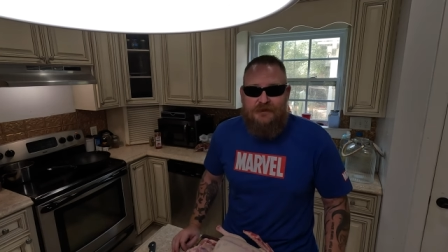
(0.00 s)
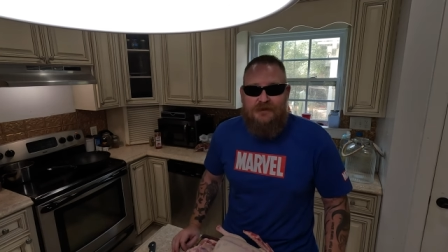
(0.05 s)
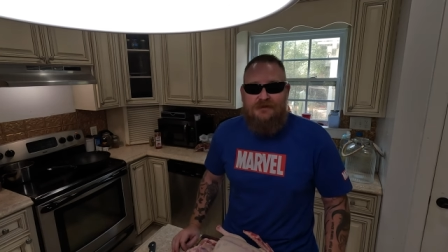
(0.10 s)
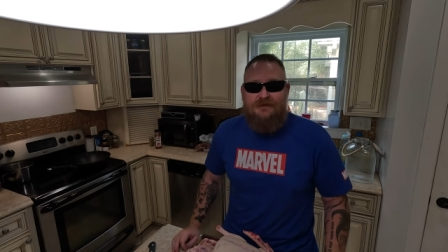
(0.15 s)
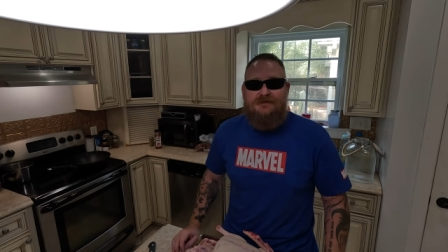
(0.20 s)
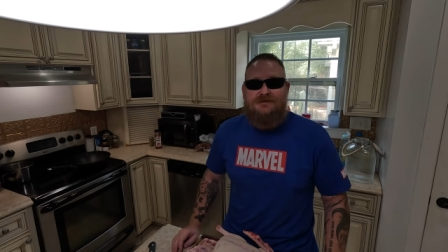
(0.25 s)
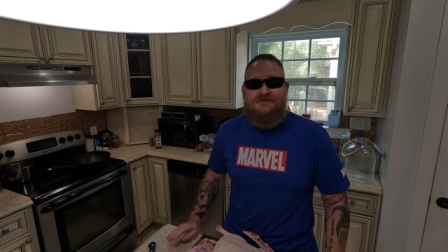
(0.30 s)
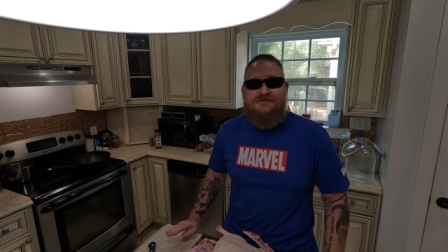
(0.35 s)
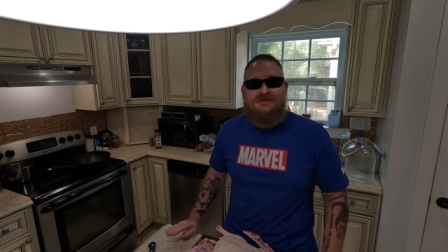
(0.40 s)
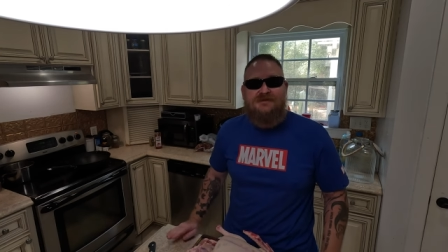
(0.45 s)

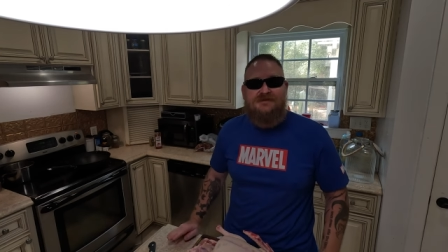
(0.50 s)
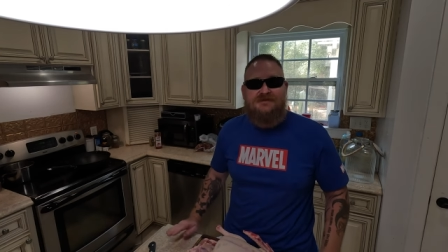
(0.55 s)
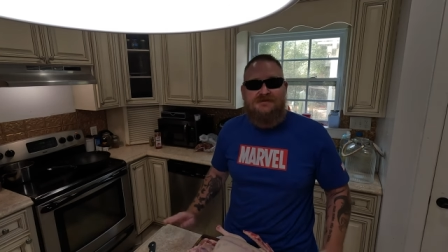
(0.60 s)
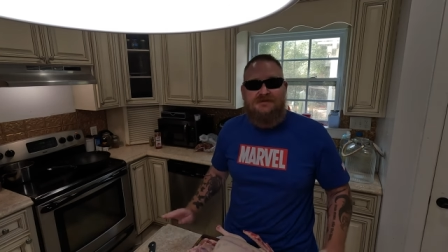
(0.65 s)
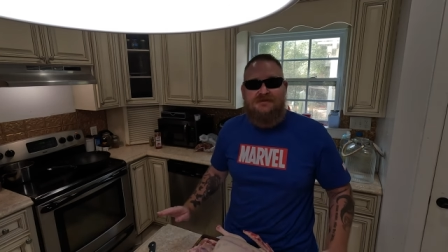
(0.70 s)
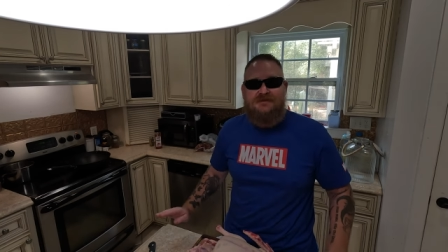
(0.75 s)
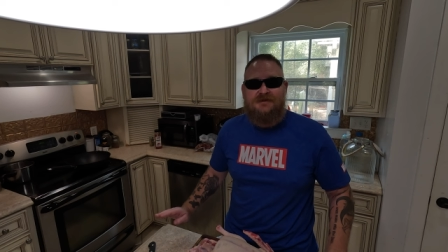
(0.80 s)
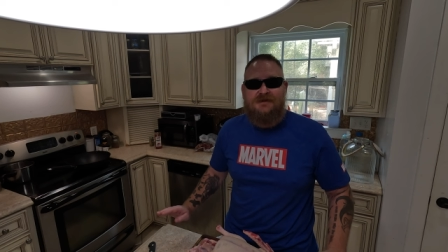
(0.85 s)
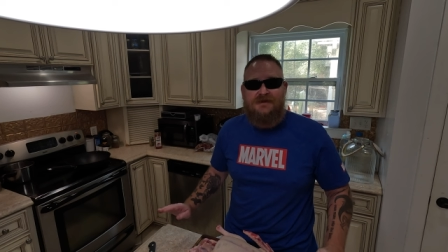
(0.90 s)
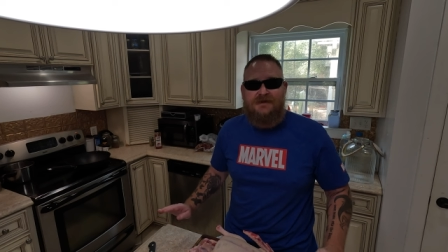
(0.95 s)
You're
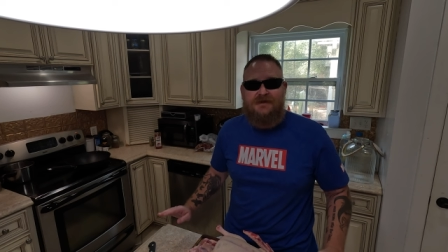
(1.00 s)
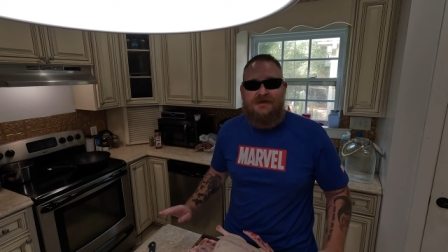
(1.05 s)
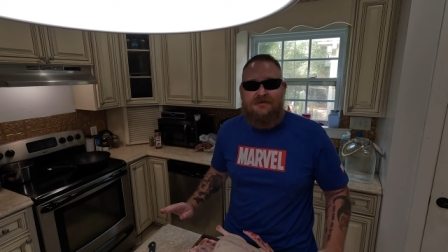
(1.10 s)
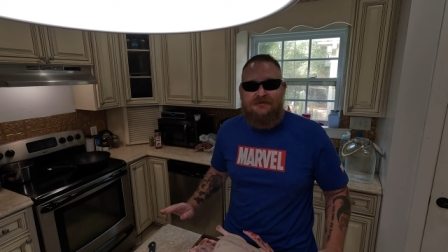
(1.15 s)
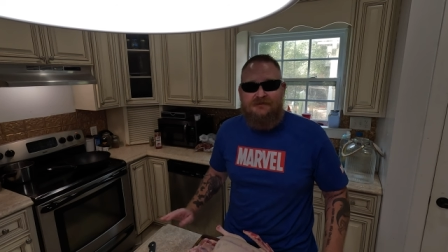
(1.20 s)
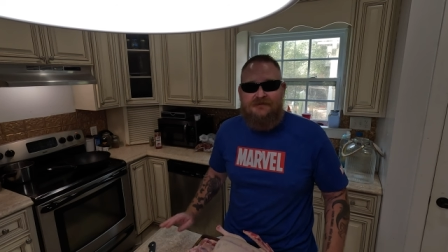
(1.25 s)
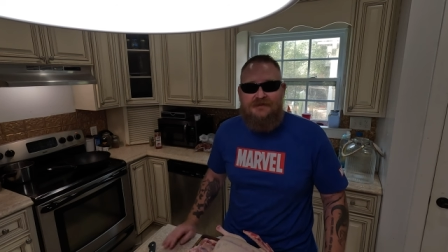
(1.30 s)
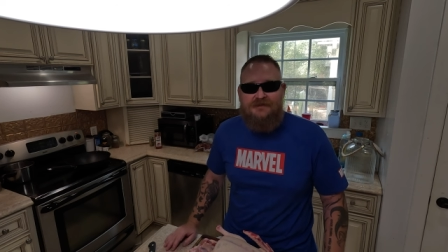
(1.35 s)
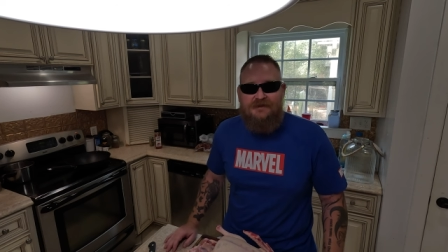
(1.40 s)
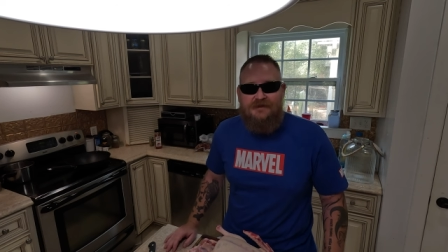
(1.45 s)
just gonna
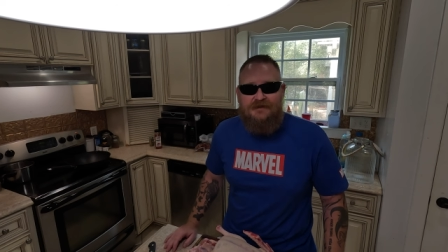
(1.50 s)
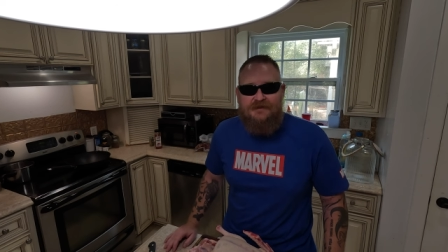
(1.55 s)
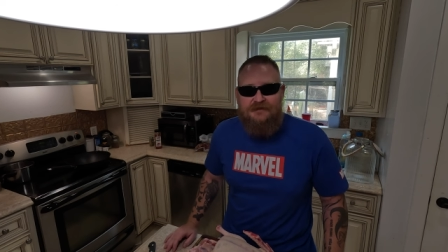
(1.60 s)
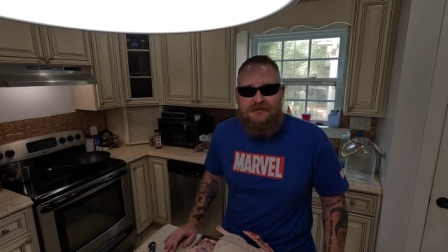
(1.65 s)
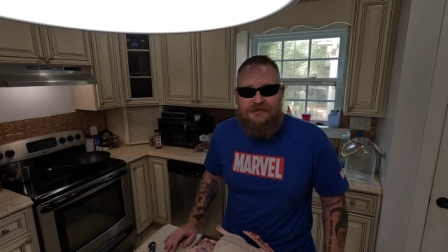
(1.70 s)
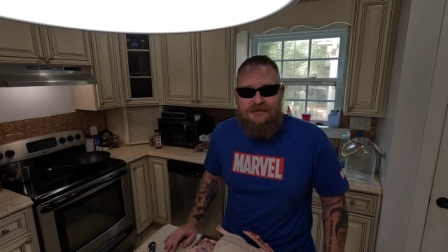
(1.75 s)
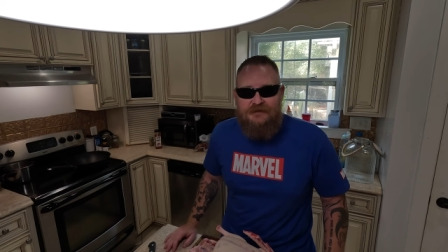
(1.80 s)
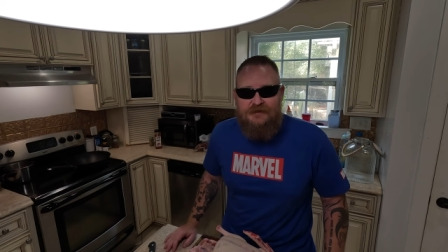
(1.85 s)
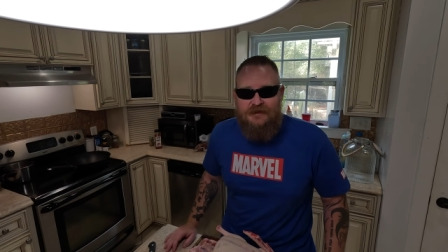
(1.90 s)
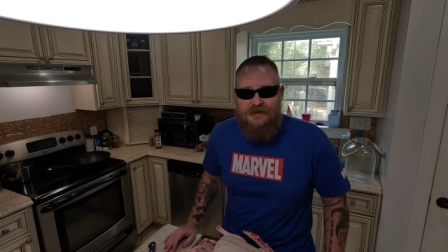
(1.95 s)
have to
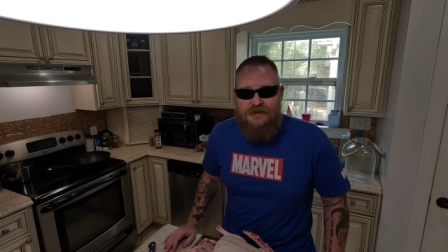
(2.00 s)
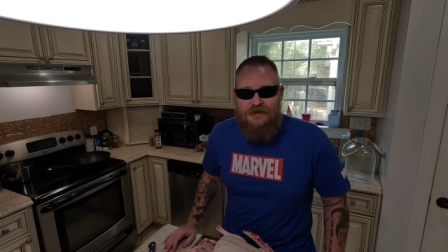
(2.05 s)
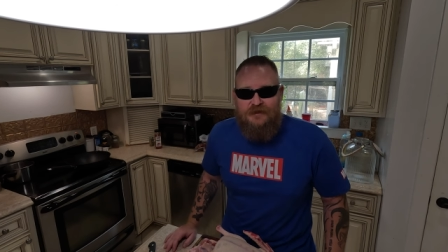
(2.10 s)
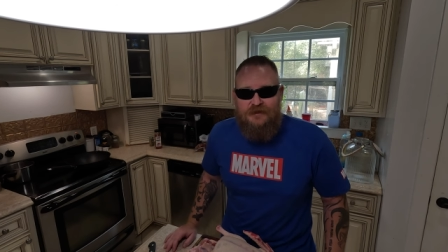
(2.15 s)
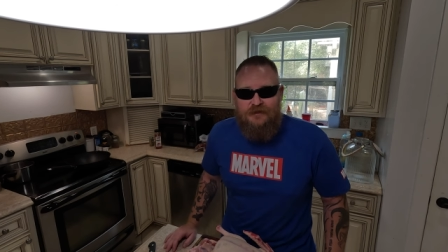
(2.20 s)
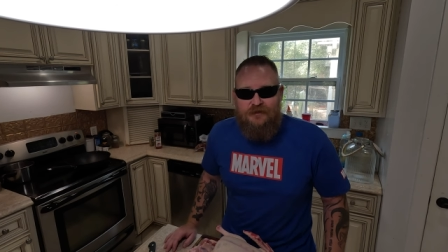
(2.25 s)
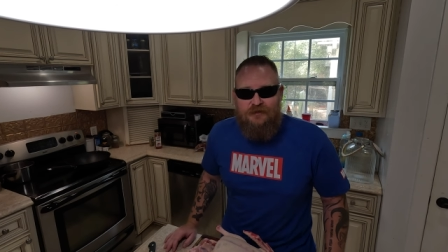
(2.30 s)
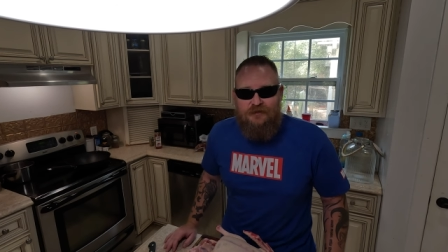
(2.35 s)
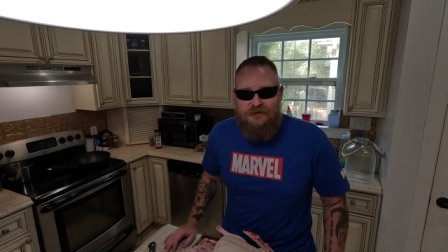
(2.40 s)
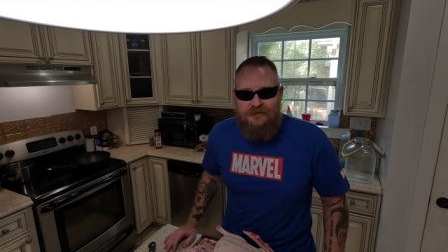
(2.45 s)
deal
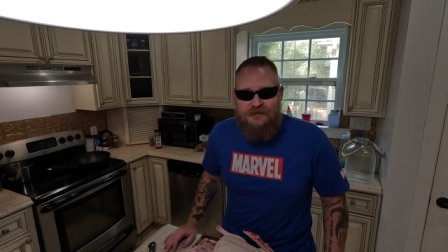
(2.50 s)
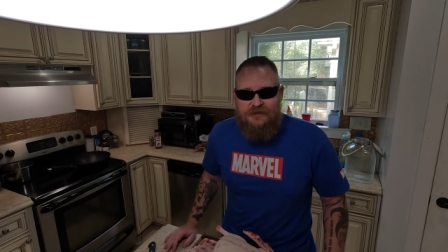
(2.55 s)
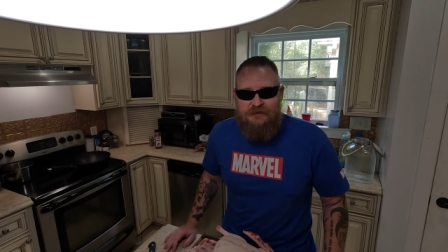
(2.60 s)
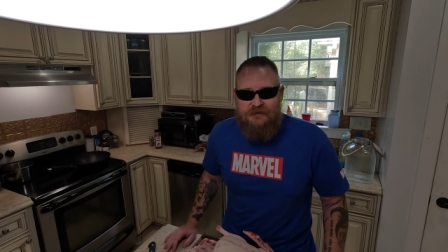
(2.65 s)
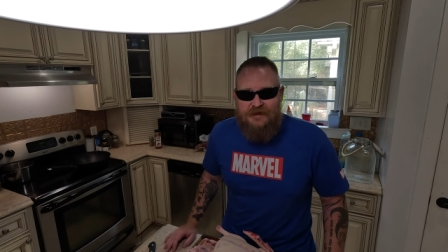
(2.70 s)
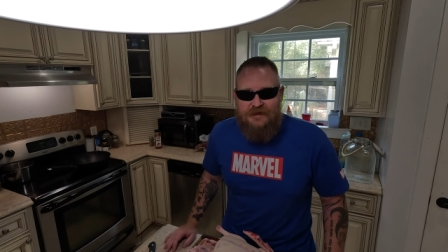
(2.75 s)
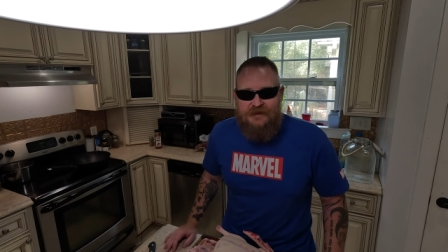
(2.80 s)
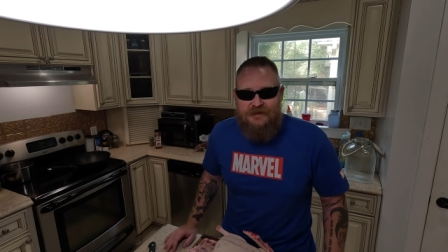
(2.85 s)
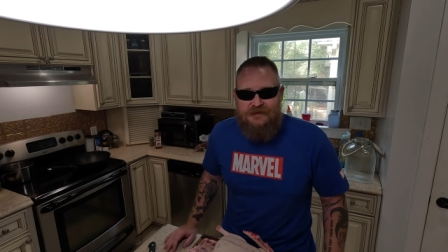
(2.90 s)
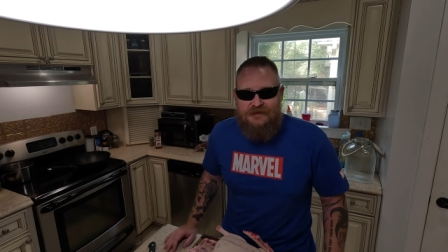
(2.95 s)
with the
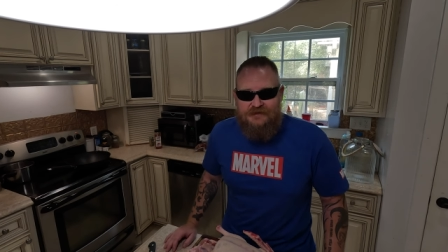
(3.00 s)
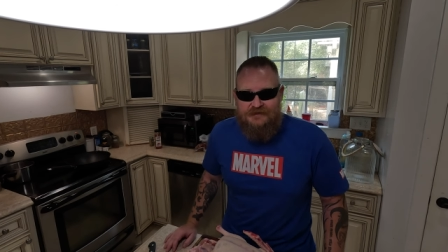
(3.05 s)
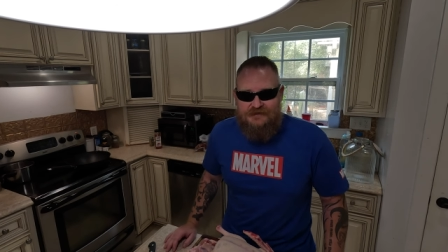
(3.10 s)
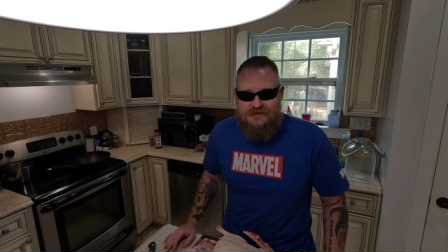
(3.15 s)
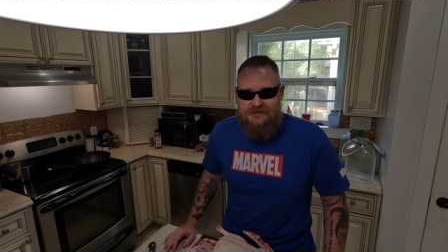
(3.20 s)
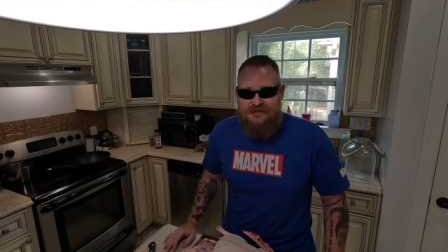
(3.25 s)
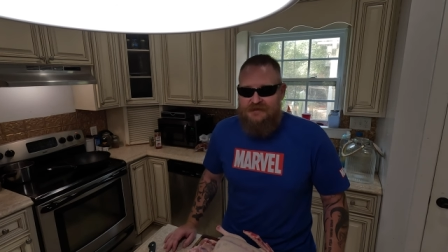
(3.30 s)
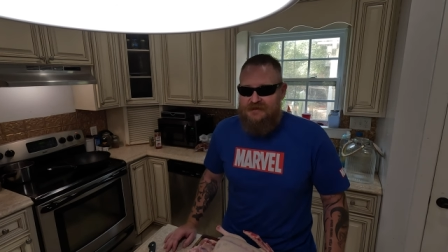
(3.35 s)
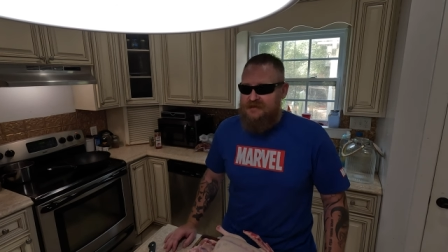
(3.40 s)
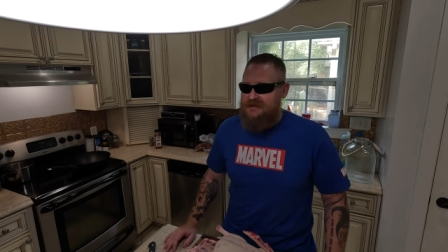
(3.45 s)

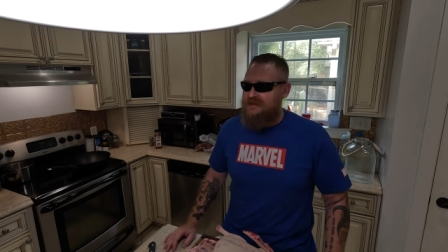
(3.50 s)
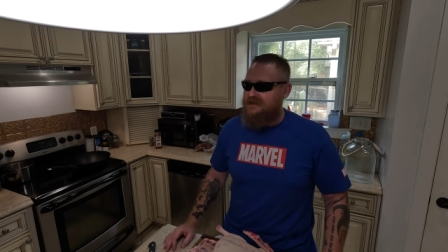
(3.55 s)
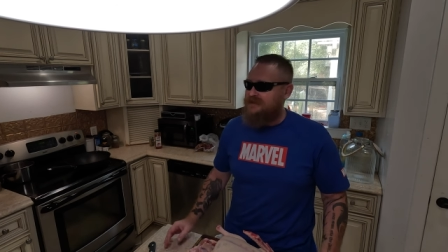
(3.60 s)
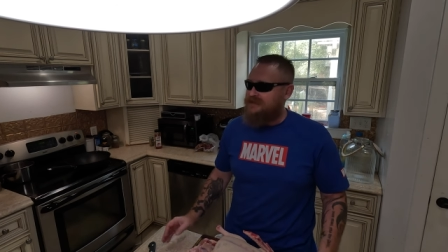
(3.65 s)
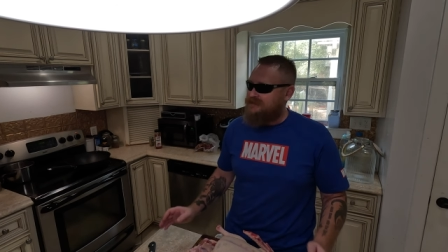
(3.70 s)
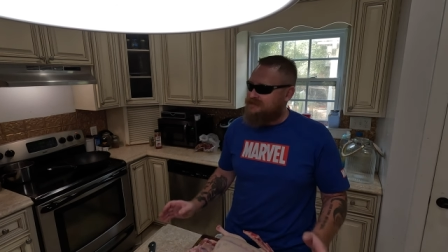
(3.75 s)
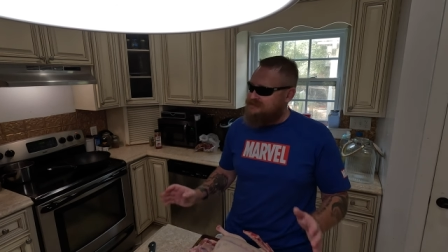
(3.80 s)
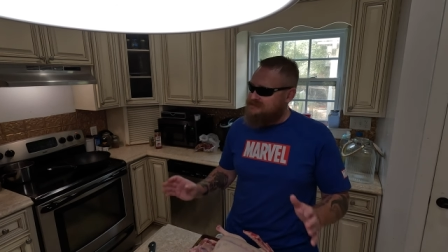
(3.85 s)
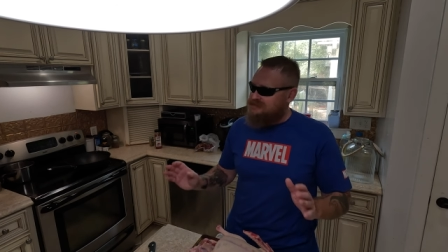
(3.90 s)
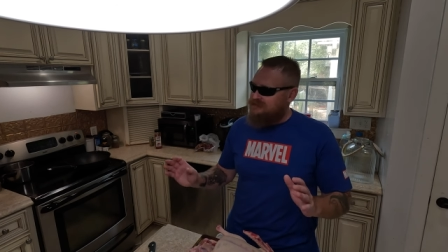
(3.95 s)
madness
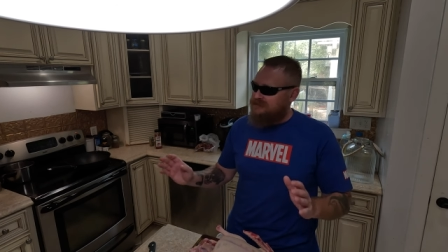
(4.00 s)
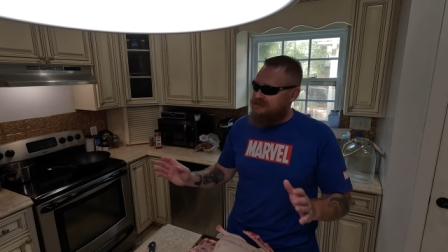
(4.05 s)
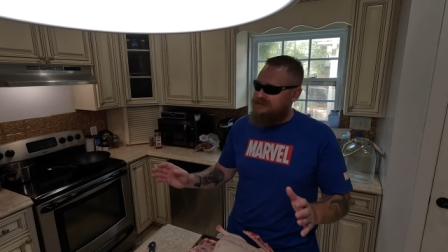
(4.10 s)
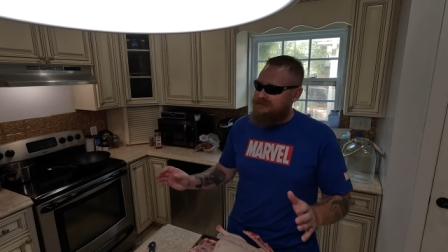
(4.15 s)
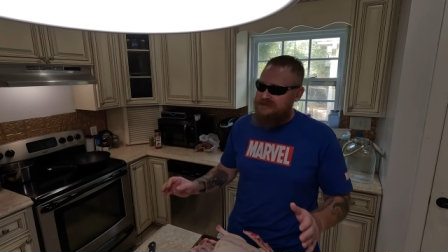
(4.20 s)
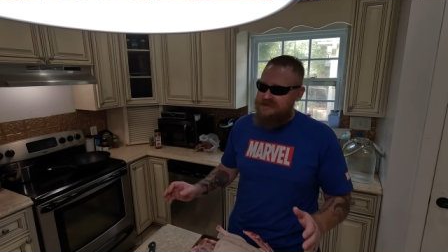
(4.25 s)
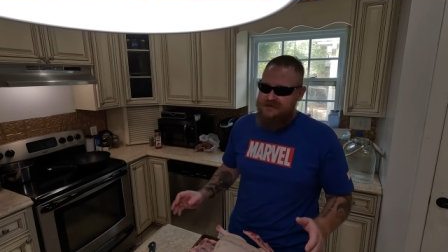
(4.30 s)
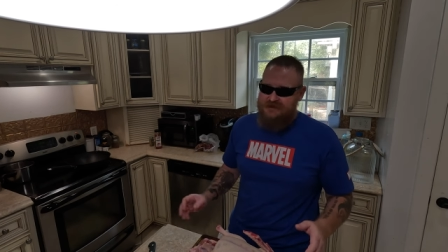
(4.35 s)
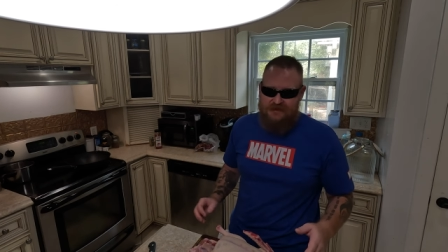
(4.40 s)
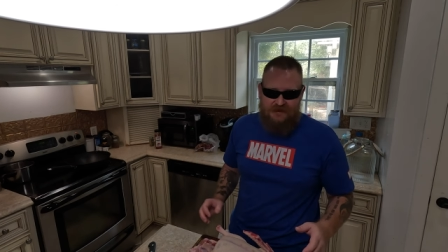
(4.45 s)
and it's gonna be